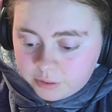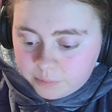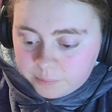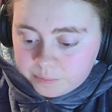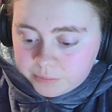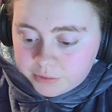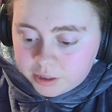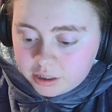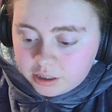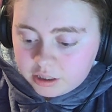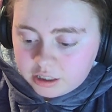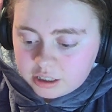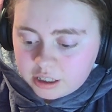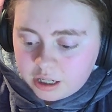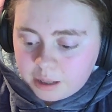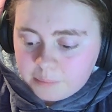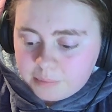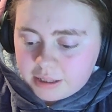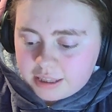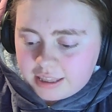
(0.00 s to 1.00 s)
you. You
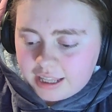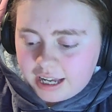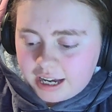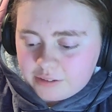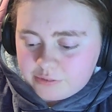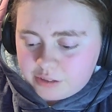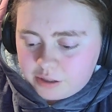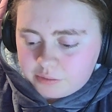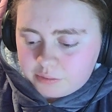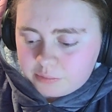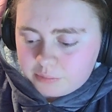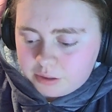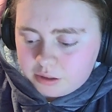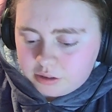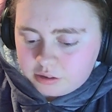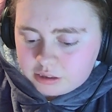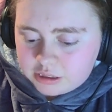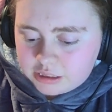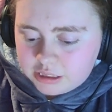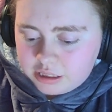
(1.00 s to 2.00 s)
can't be that far from
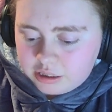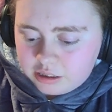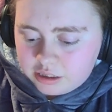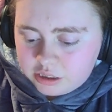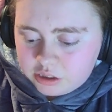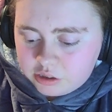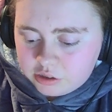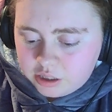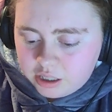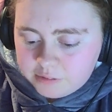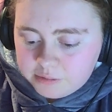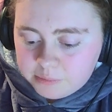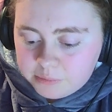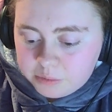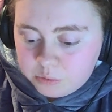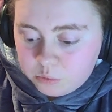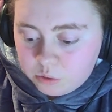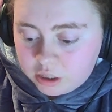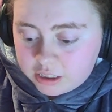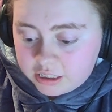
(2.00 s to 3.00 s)
your hotel, and you haven't
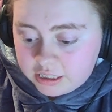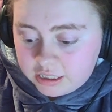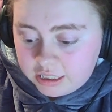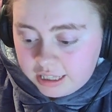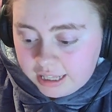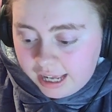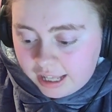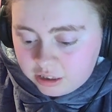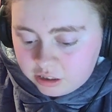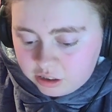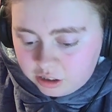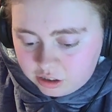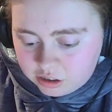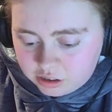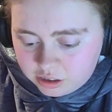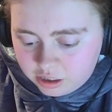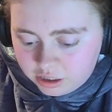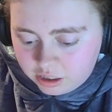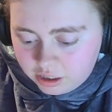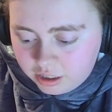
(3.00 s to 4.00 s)
been walking that
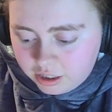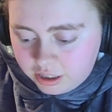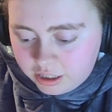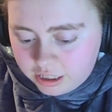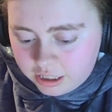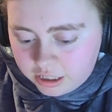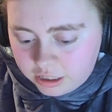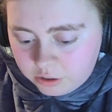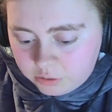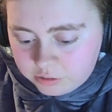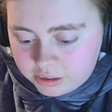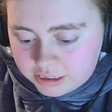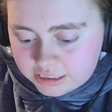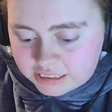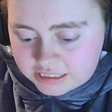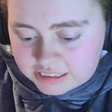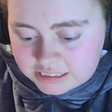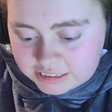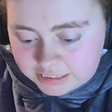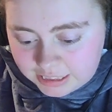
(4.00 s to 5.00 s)
long. It only
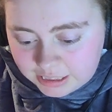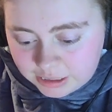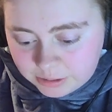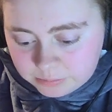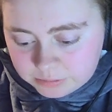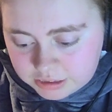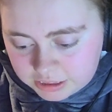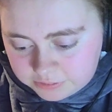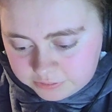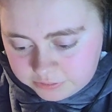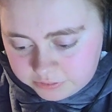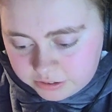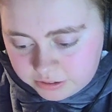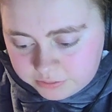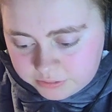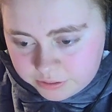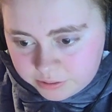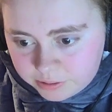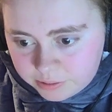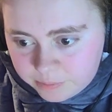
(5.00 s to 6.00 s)
seems like
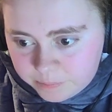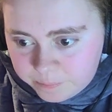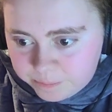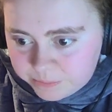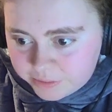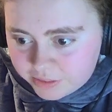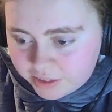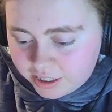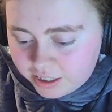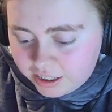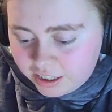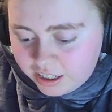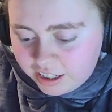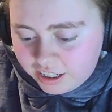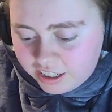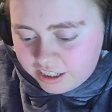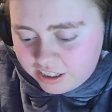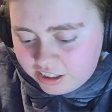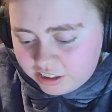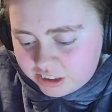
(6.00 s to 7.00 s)
forever.
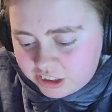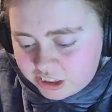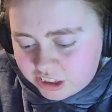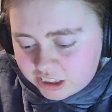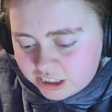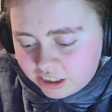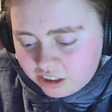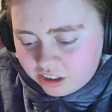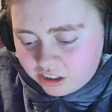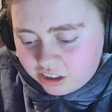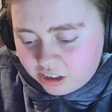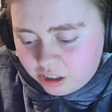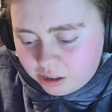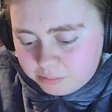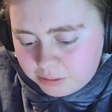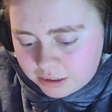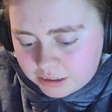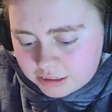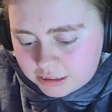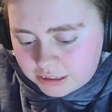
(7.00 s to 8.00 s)
You'll just look
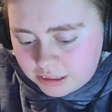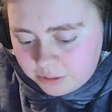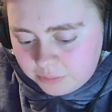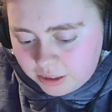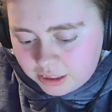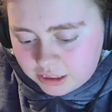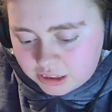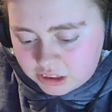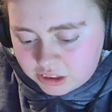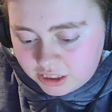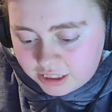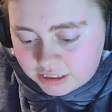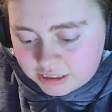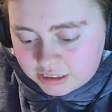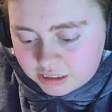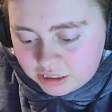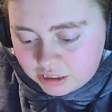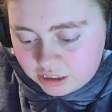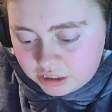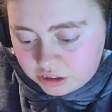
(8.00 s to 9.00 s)
up and see where the sun
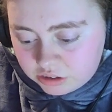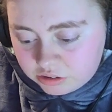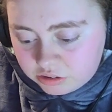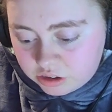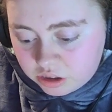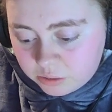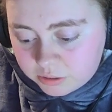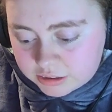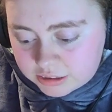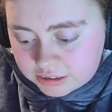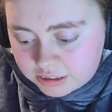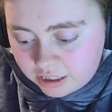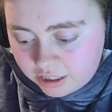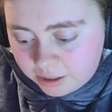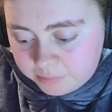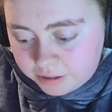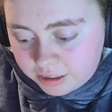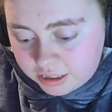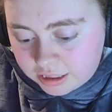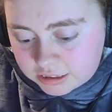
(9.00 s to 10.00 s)
is, and you'll know what
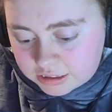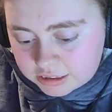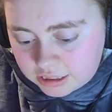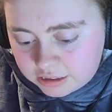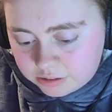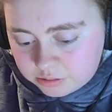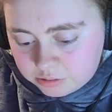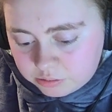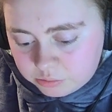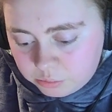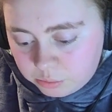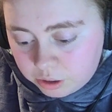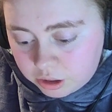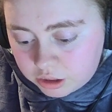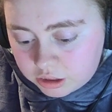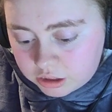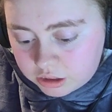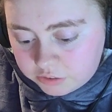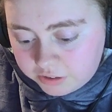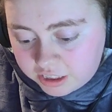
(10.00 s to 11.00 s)
time it is and
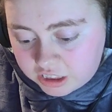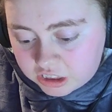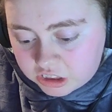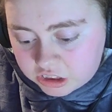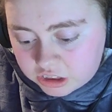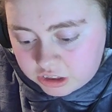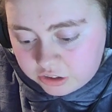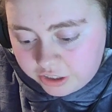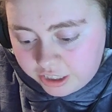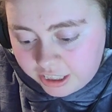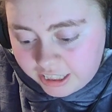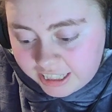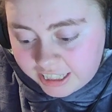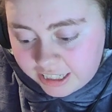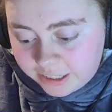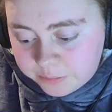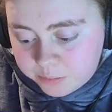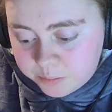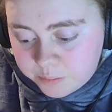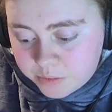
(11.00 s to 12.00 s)
what direction you're heading
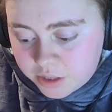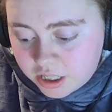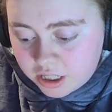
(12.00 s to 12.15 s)
in.